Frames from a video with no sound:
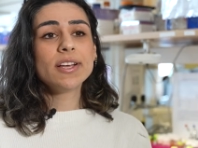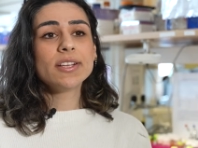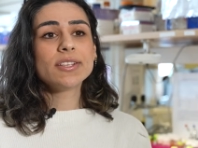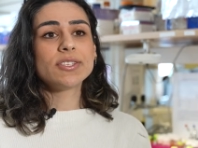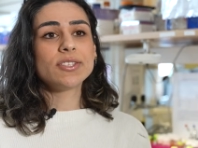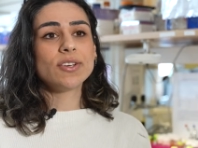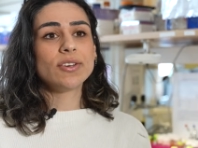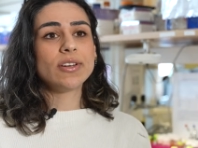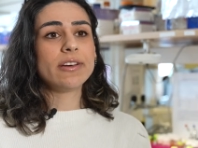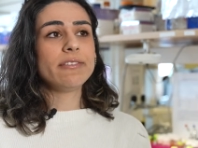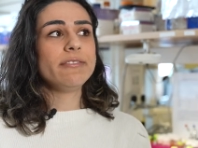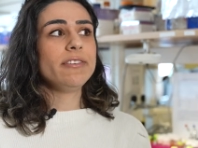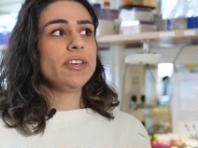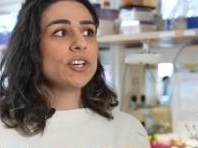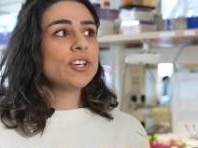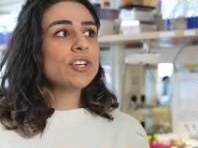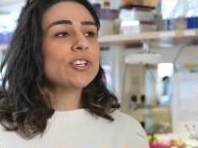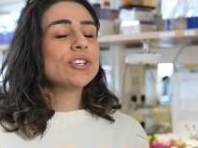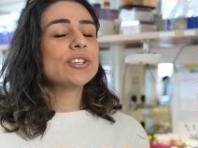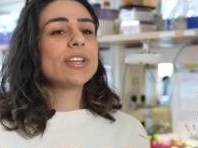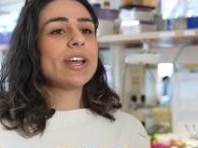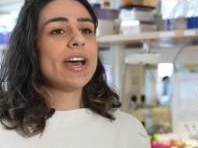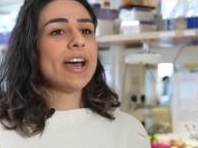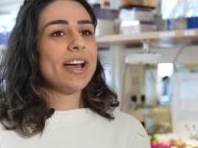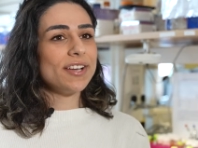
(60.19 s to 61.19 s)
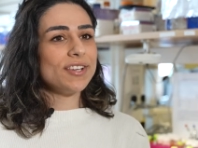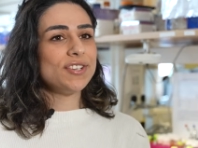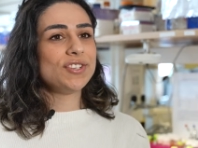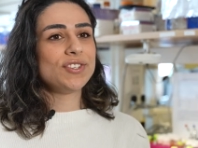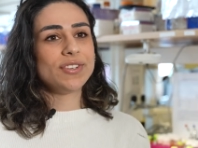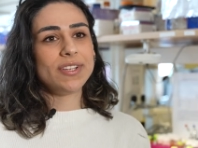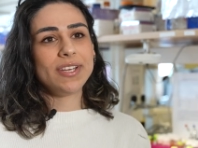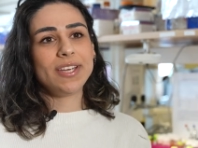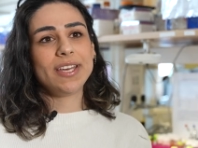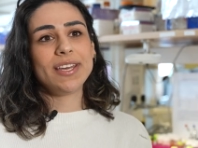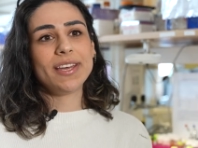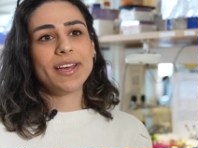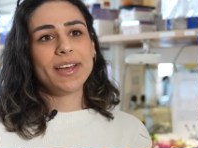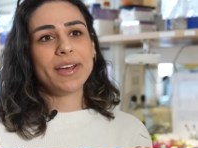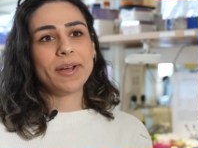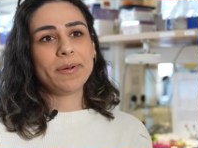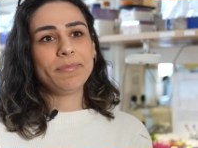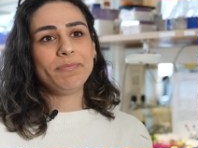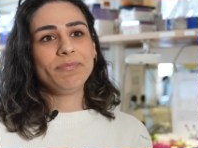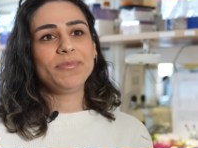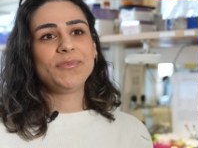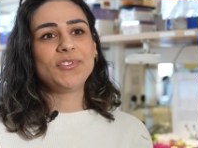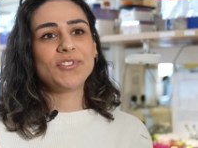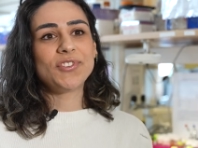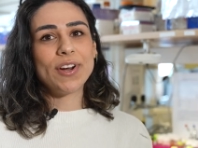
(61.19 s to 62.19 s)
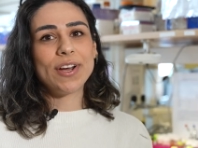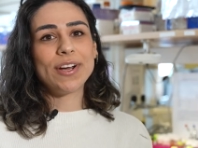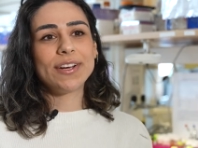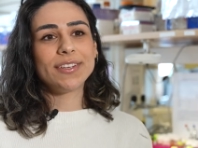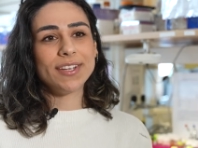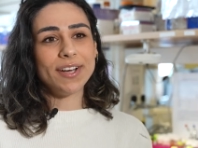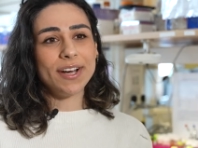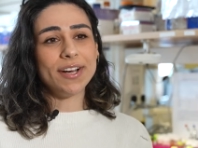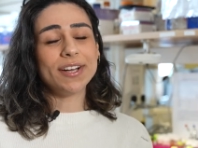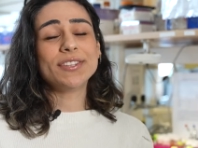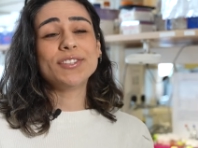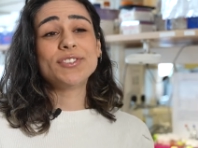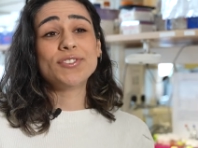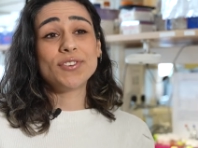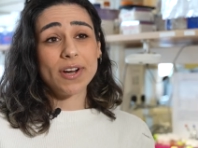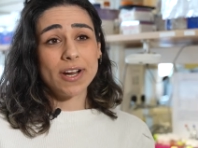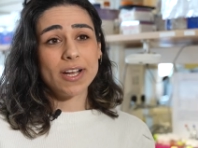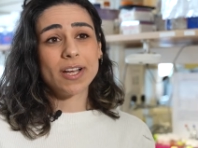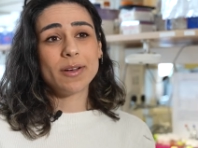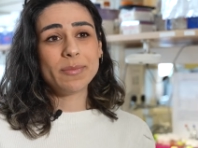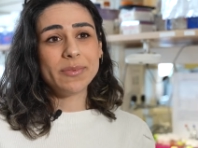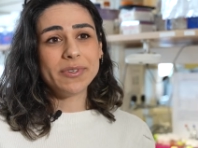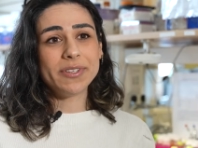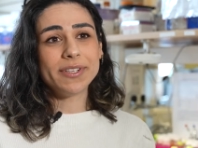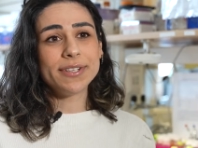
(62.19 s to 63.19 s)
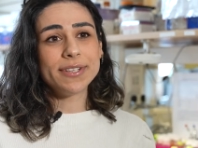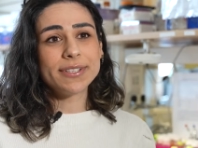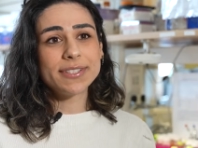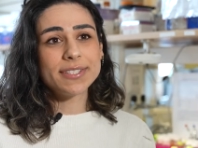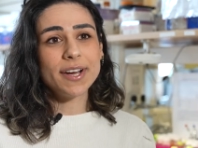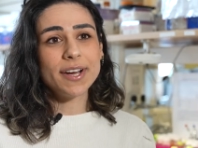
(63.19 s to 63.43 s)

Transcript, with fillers: so that we could actually um, drug the undruggable